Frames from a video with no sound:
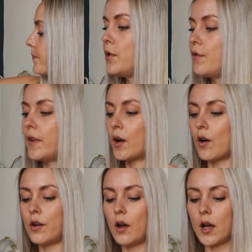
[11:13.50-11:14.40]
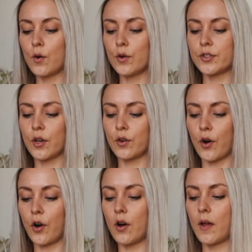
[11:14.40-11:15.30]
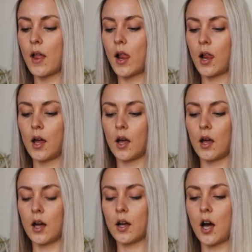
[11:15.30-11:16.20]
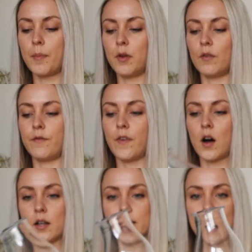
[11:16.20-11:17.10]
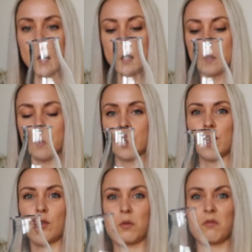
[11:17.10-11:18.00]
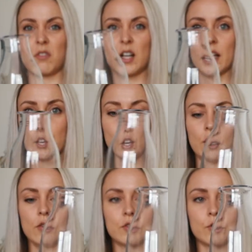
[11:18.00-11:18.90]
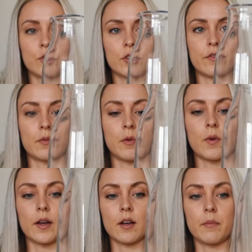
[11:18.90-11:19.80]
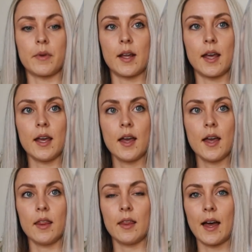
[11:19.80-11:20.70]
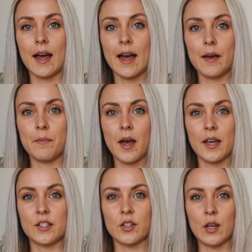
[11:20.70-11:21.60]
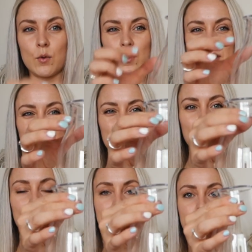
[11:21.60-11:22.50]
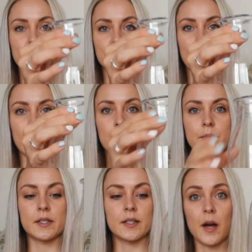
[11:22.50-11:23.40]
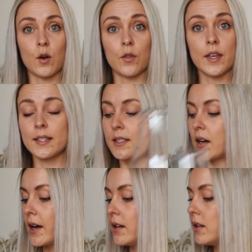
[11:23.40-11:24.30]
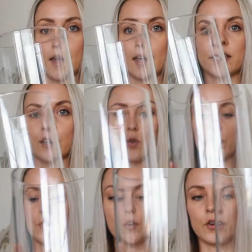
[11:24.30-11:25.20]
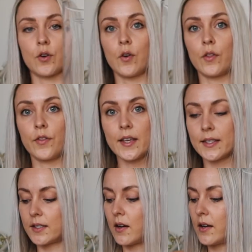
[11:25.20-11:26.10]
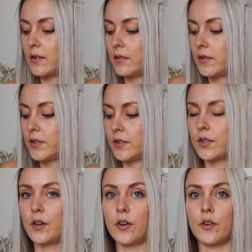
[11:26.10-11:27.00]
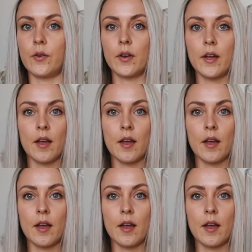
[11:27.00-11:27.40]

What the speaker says: moving on, I also got a couple of vases which I thought were really cute, also from the White Company. They're handmade, so they're all slightly different shapes. I got this style and I also got this style. So